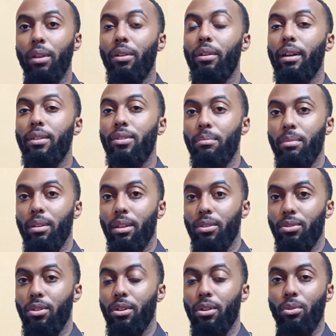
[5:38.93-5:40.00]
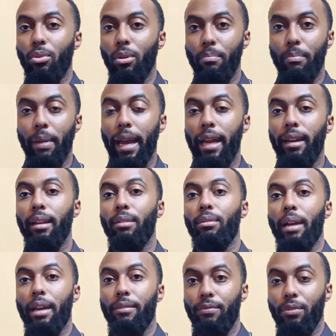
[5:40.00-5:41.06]
whether or not something is good or bad
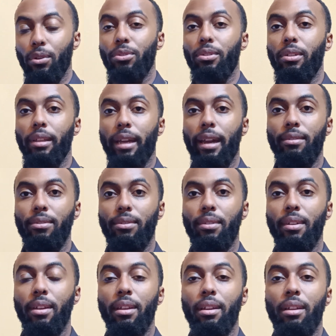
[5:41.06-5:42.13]
at first glance,